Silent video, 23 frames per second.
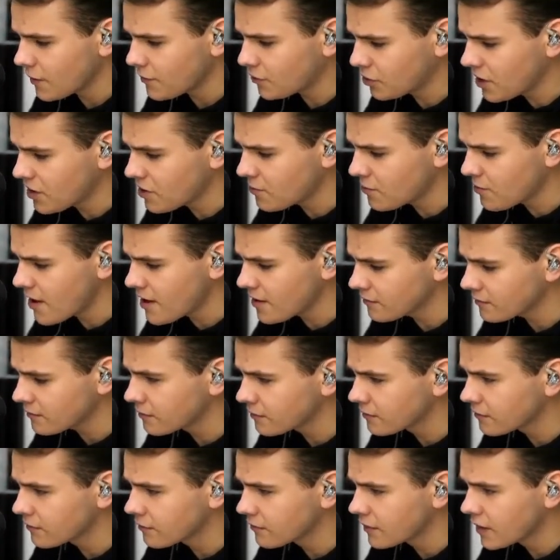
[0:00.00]
What's up, Tree to win?
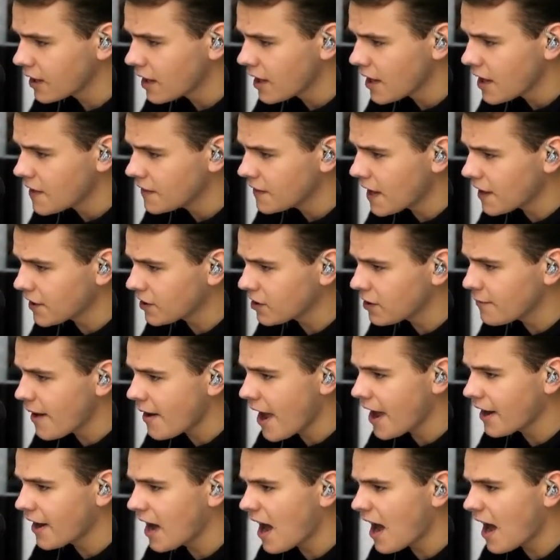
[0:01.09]
Thank you,